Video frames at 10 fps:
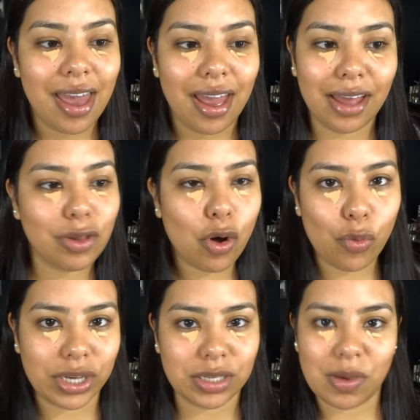and the whole
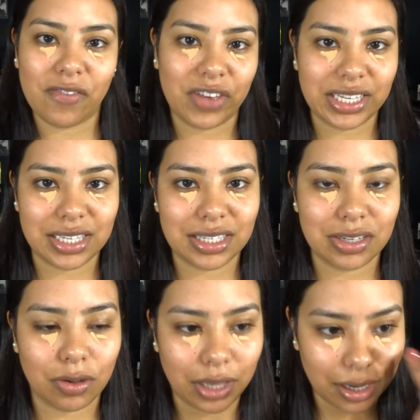rest of my face is
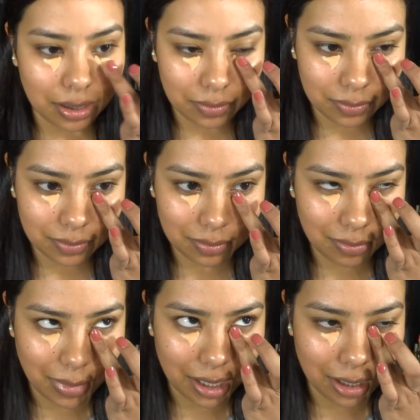still like
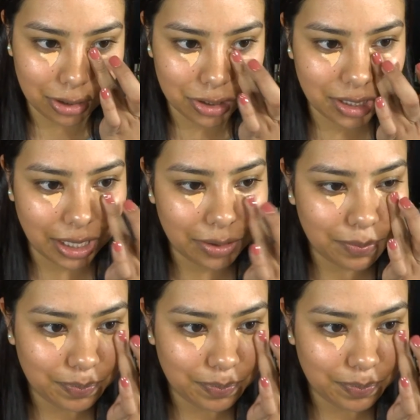my color skin.